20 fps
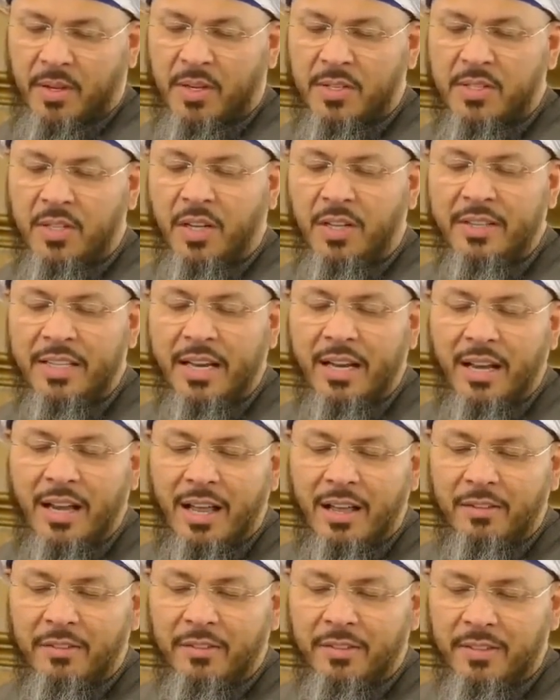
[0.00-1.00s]
Because all that
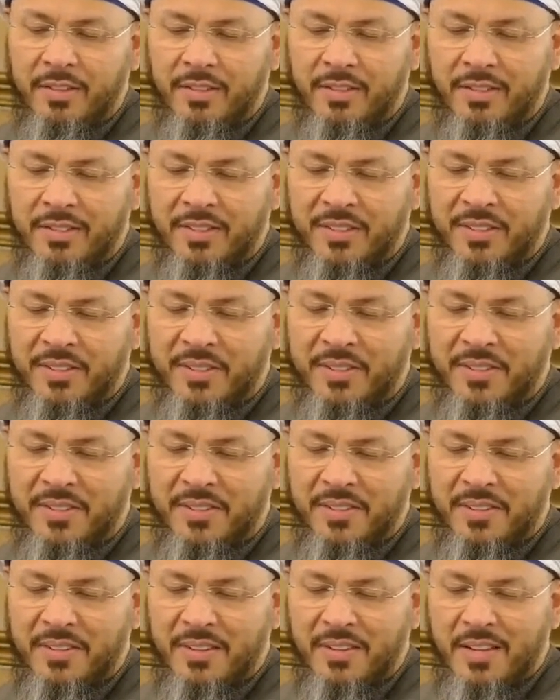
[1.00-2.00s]
love
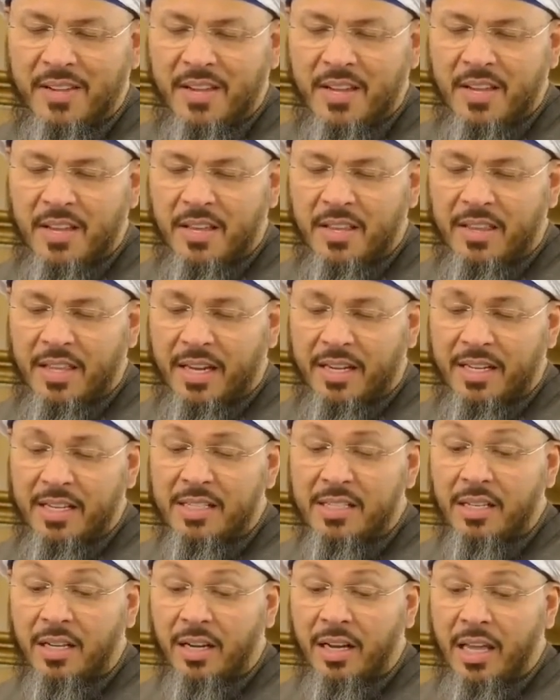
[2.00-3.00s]
that
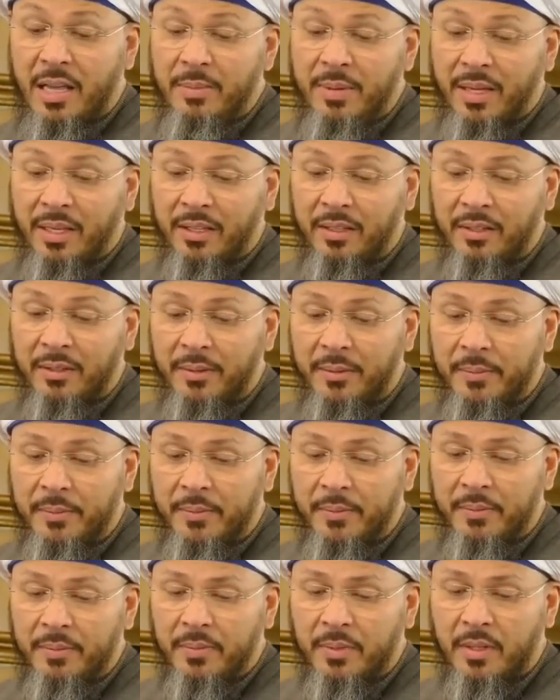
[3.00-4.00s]
he's claiming
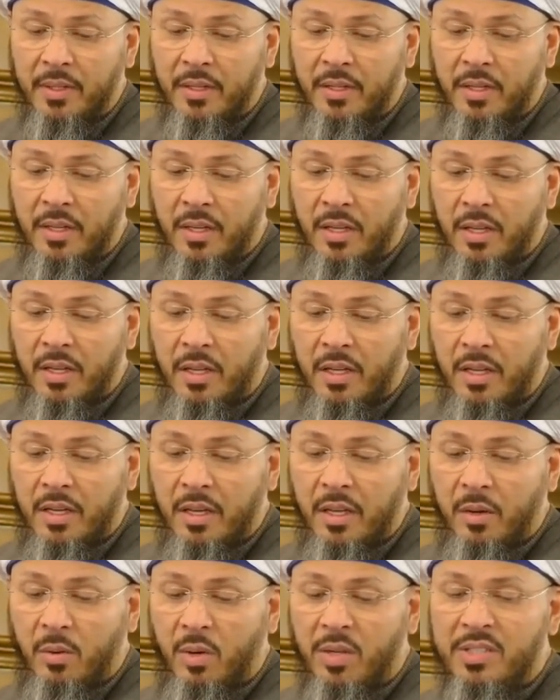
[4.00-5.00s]

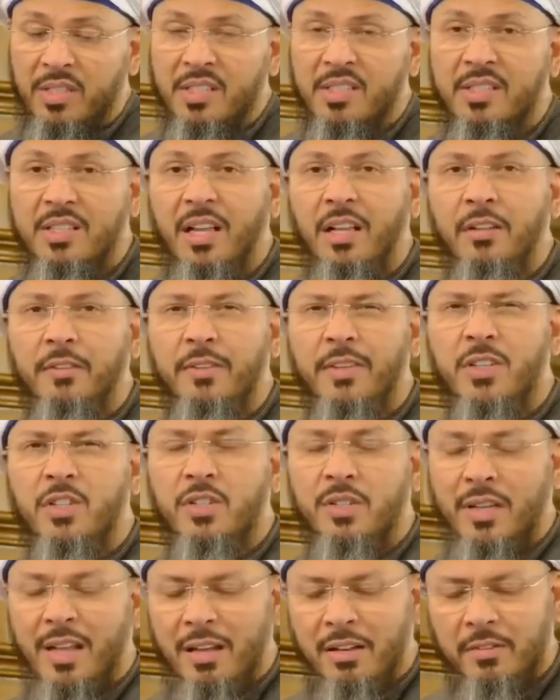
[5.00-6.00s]
was a
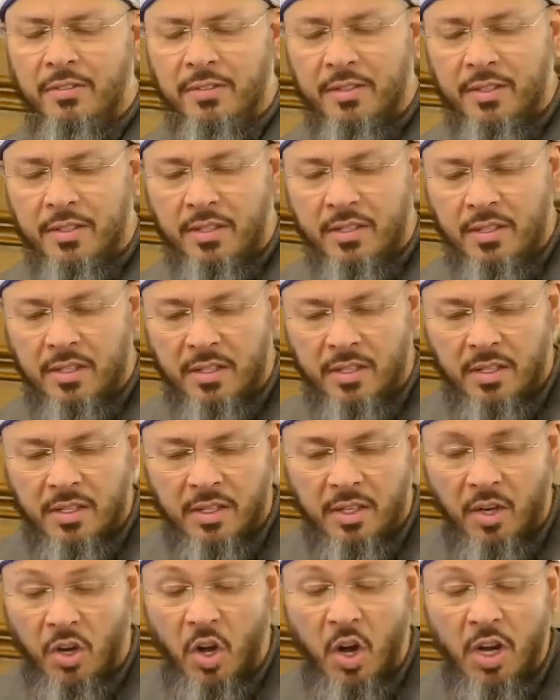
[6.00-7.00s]
selfish love,
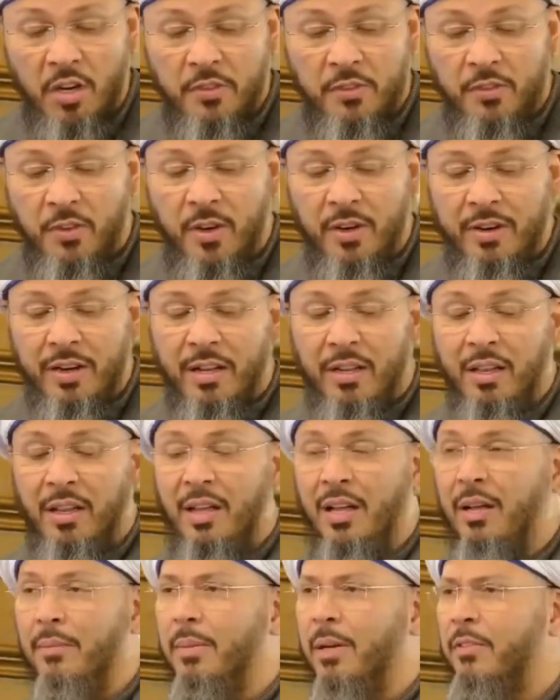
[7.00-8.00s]
not for
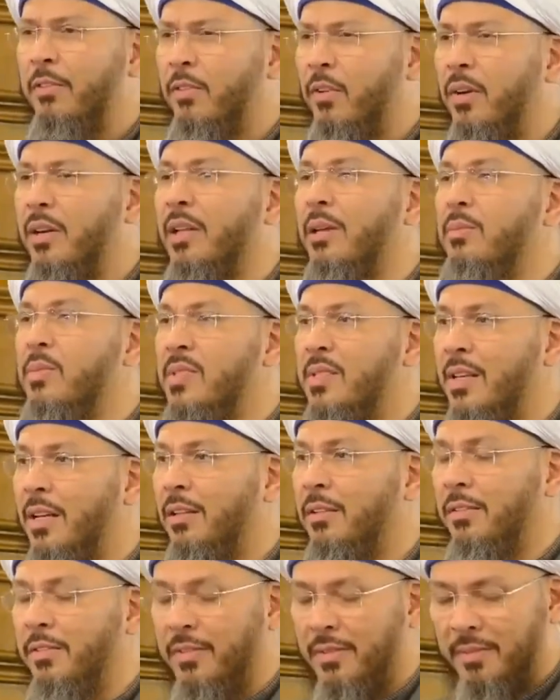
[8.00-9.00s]
Allah, but for
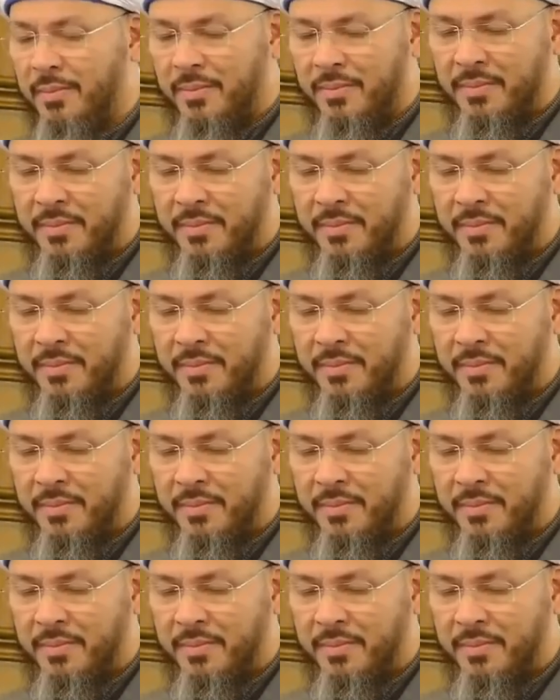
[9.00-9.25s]
himself